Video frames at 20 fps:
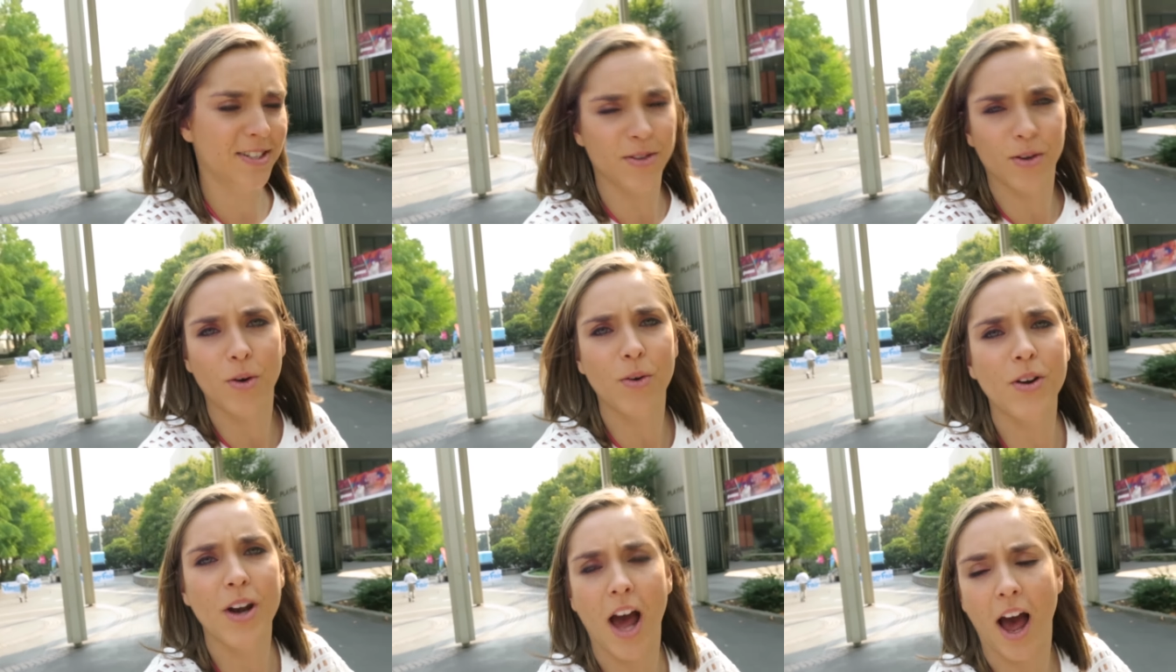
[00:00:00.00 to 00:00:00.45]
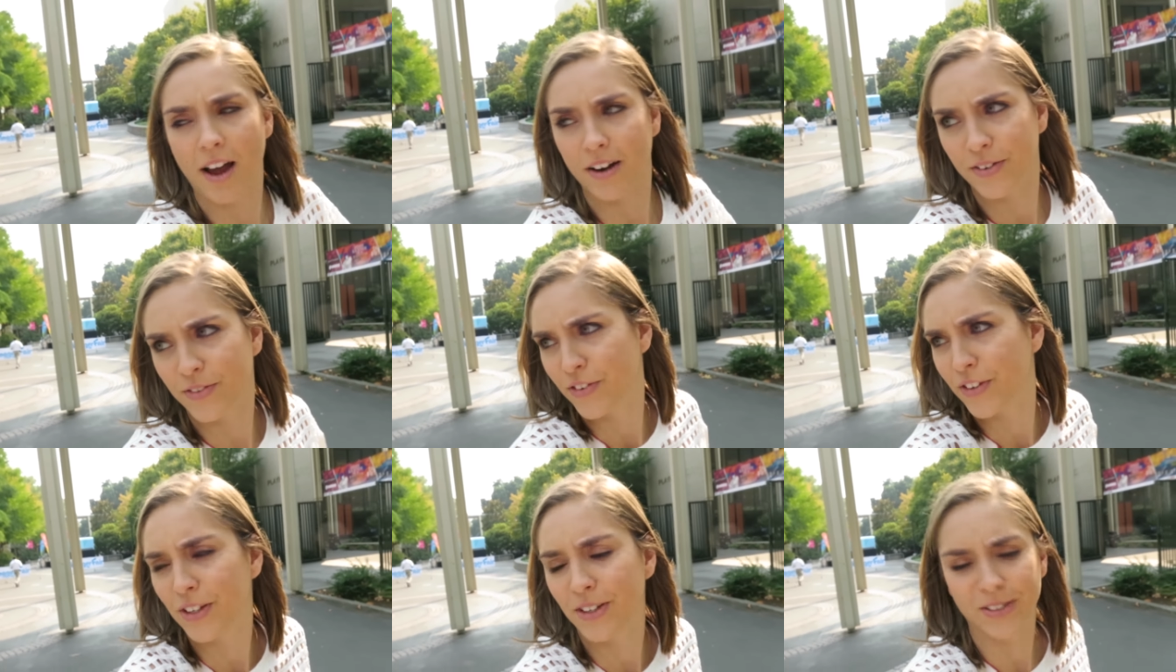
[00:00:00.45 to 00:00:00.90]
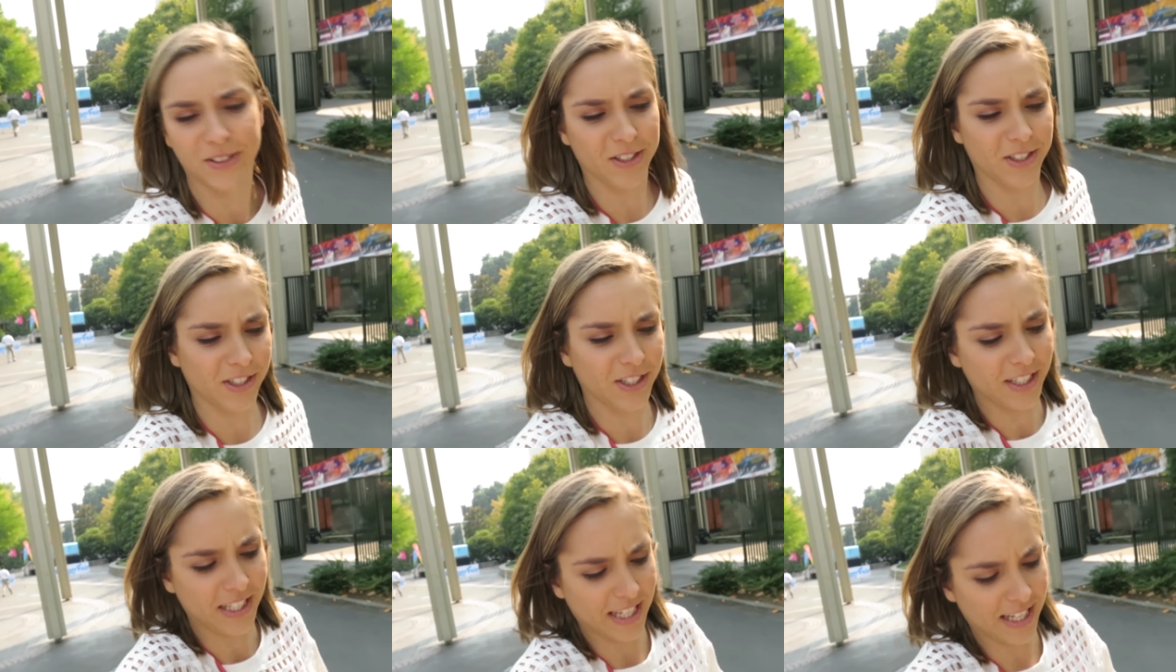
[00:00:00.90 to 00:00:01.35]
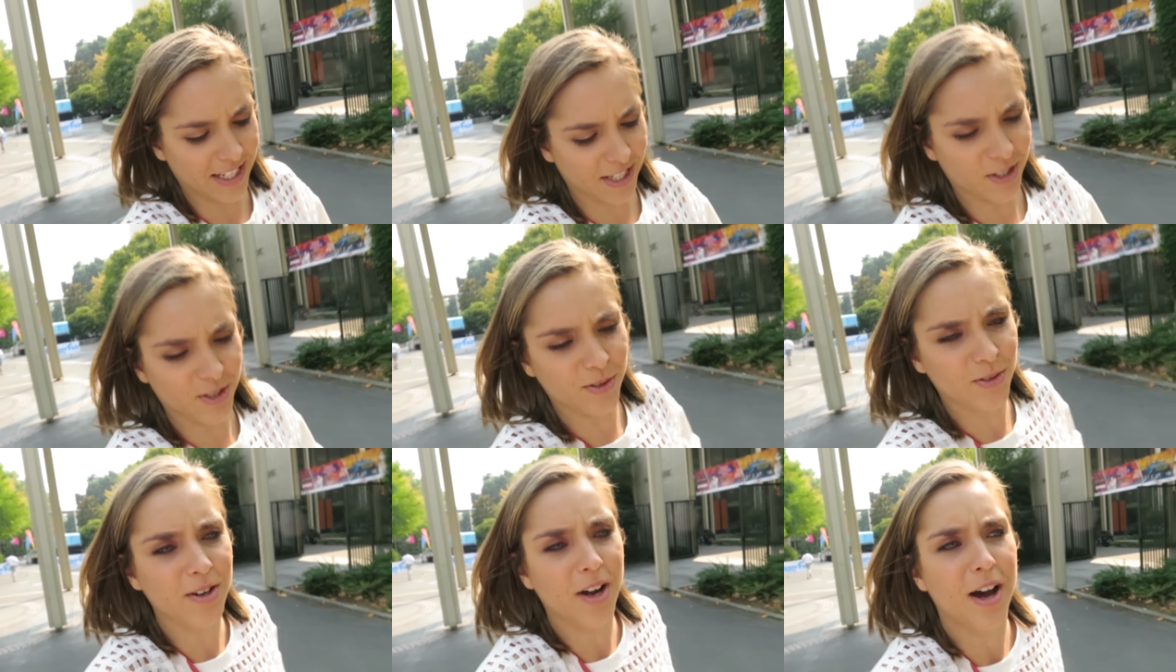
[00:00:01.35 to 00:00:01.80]
do not feel good and
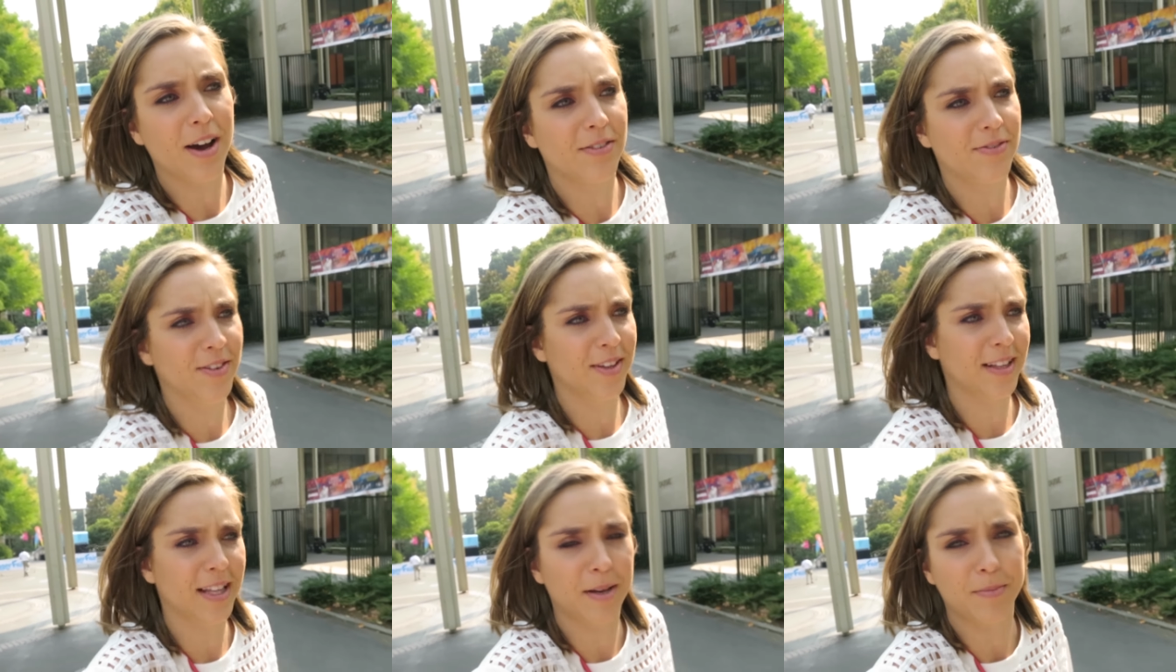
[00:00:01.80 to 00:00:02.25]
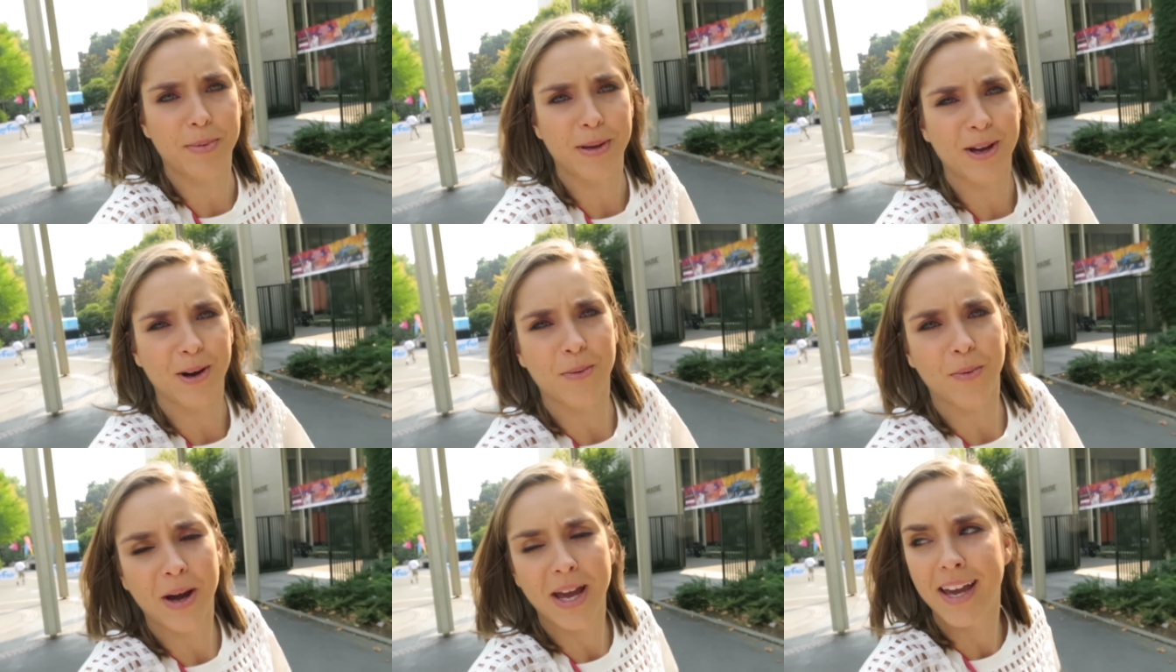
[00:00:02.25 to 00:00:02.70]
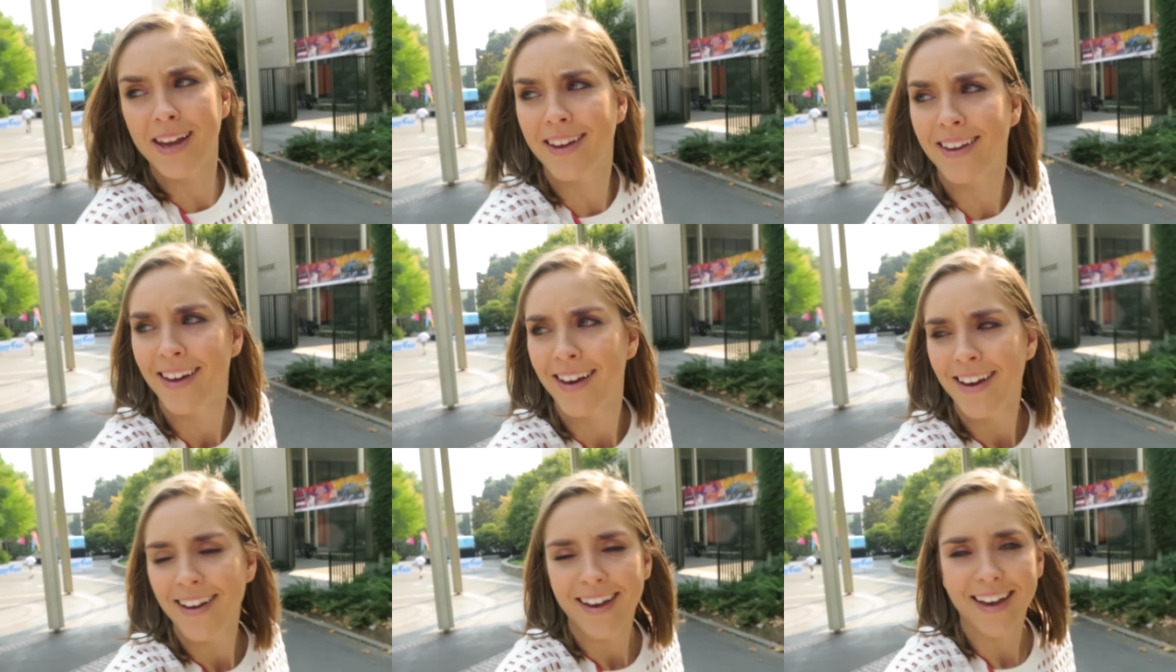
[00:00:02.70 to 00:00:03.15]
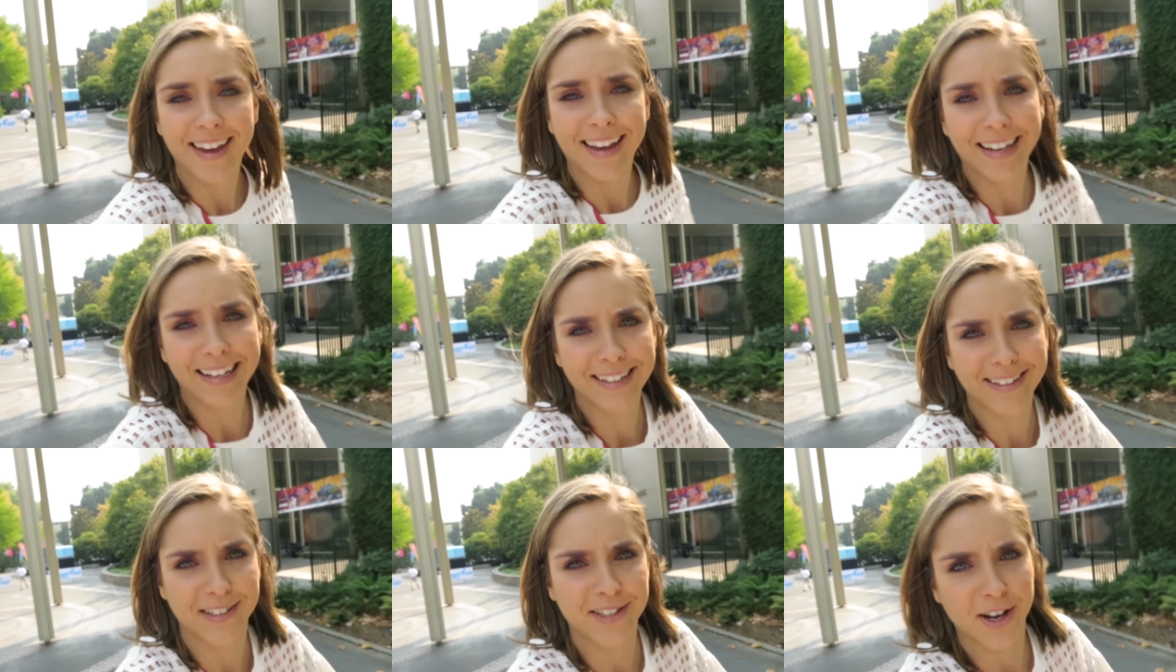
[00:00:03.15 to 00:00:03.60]
do not feel like being awake
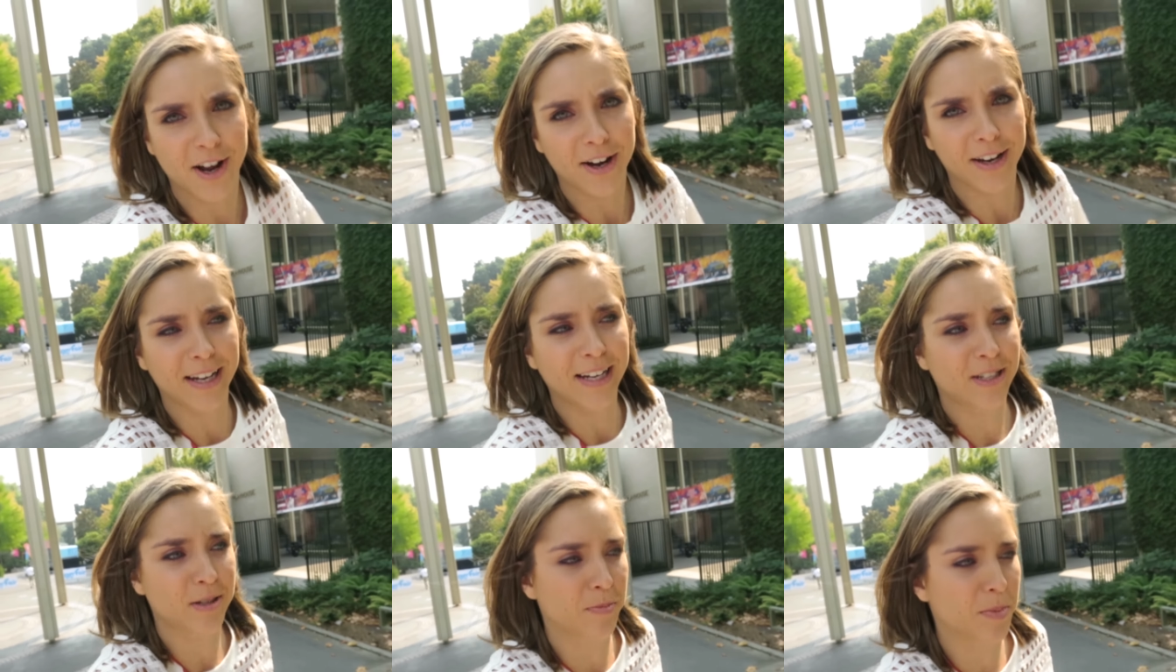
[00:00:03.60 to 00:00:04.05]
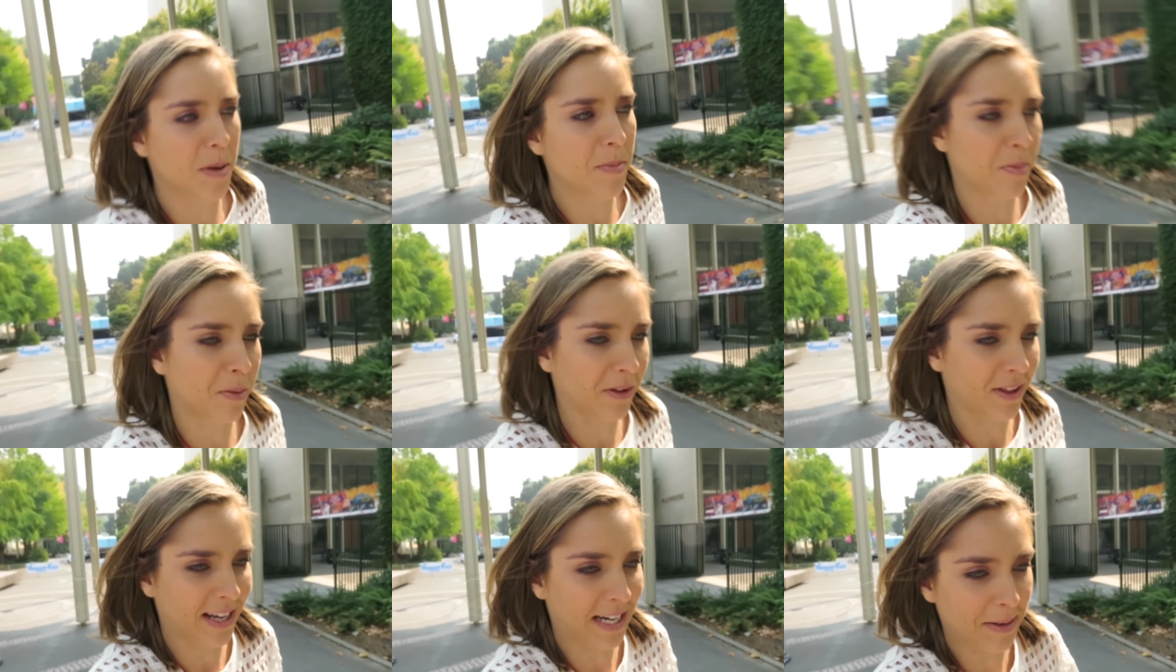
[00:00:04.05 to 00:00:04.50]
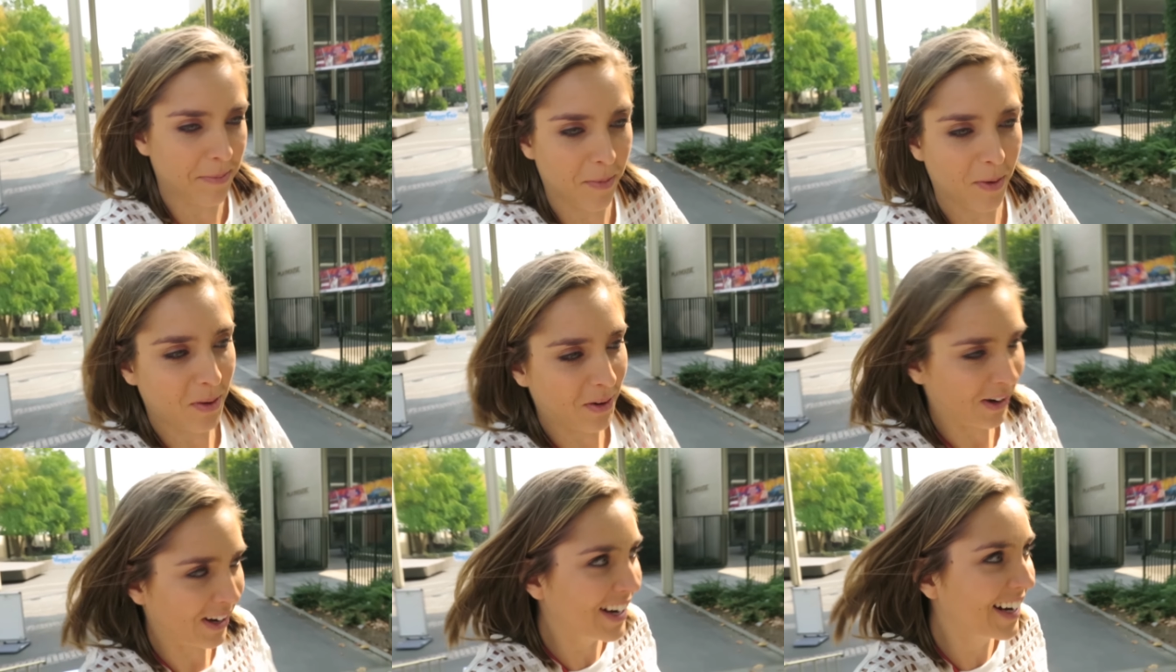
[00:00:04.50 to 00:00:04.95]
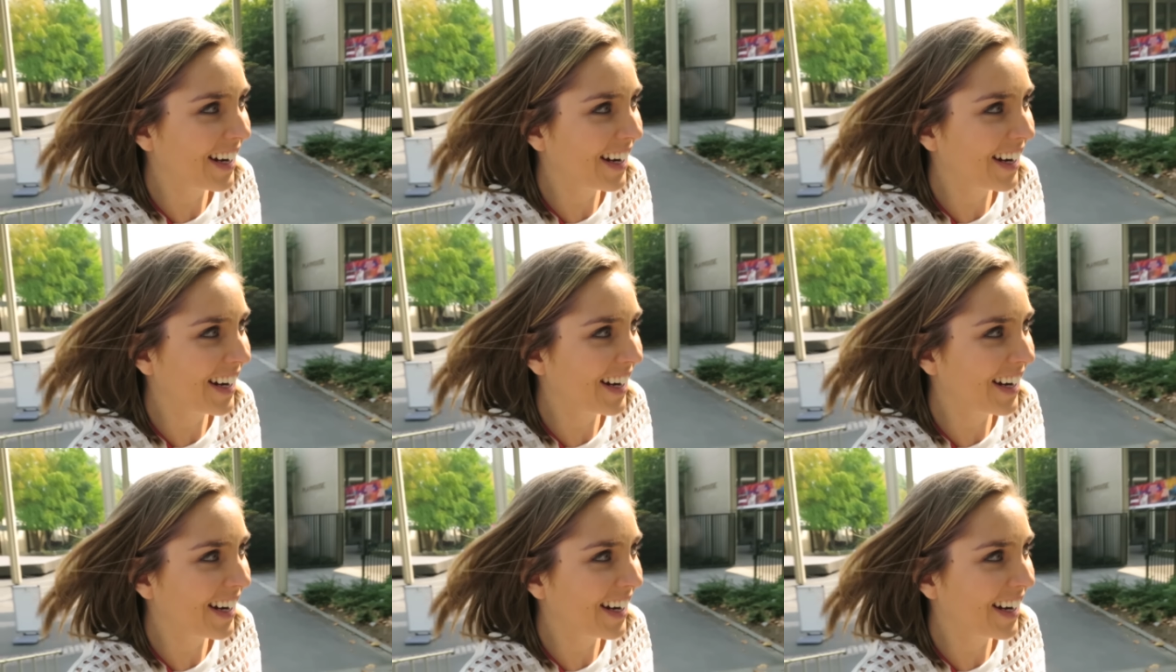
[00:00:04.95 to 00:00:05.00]
and talking people anymore.